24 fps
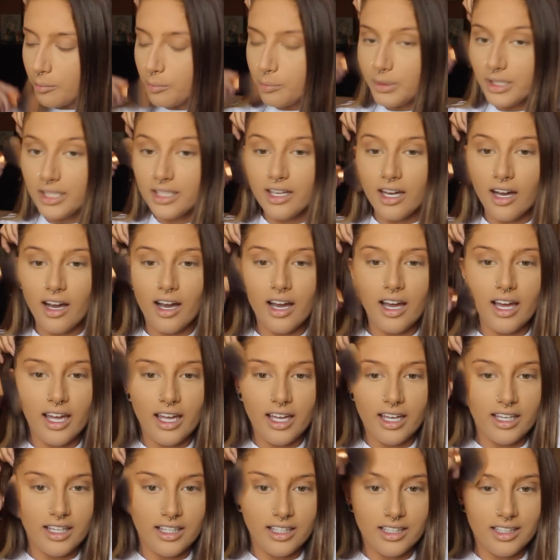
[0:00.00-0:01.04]

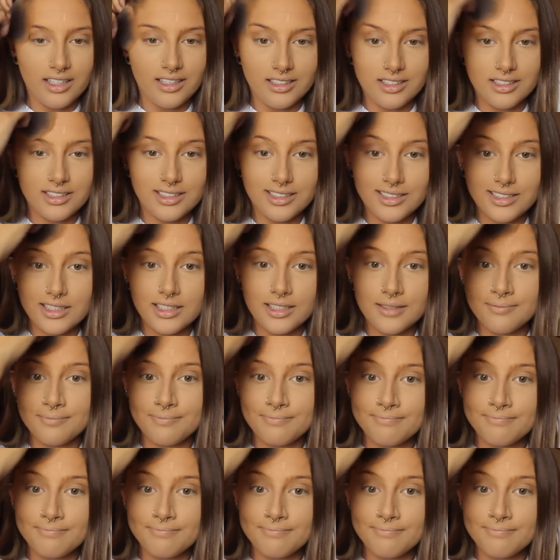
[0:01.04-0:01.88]
because